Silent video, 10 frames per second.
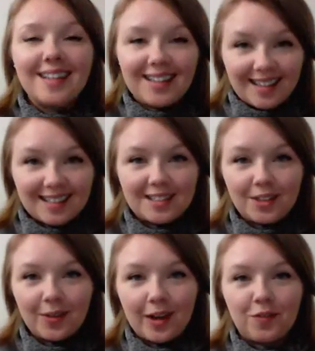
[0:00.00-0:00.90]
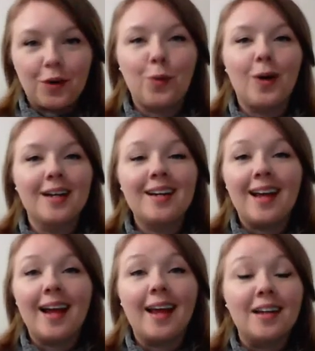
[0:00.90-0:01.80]
Hello everyone
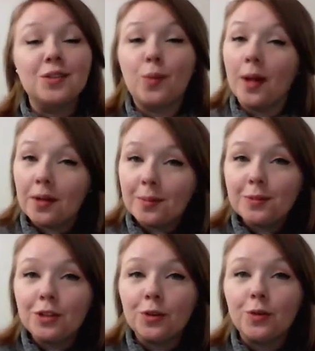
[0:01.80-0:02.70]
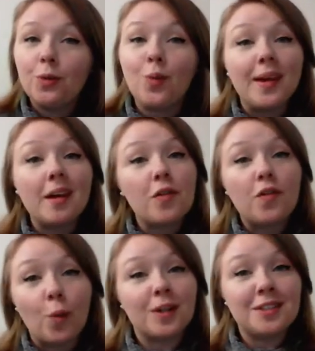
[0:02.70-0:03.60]
and welcome to week
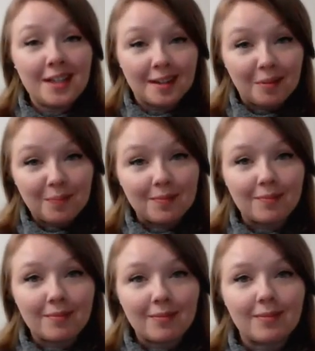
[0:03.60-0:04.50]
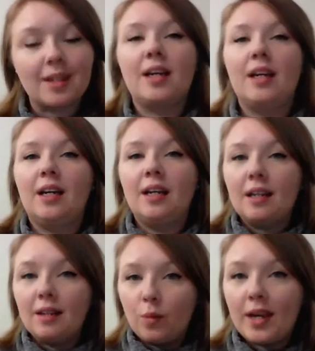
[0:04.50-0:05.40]
14.
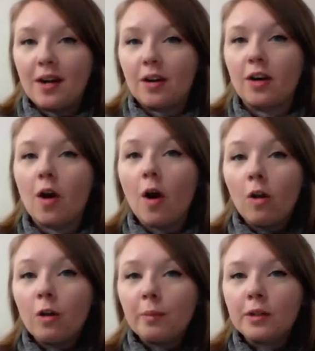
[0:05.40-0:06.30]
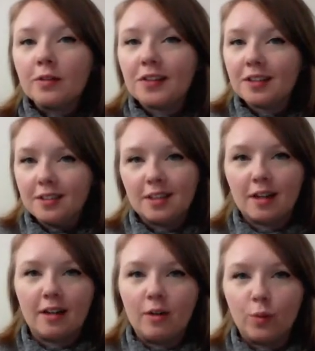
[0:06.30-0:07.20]
We are almost
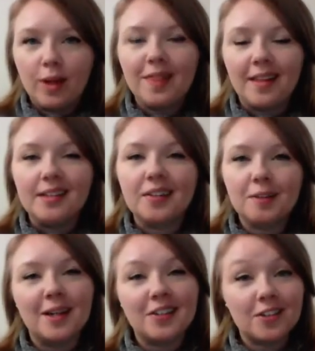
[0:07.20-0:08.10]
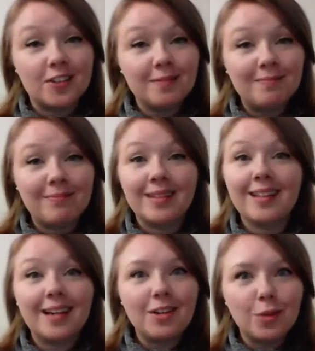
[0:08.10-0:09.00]
done with the semester.
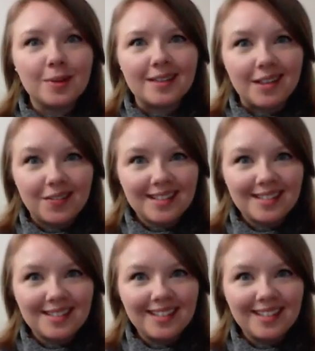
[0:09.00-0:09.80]
Can you believe it?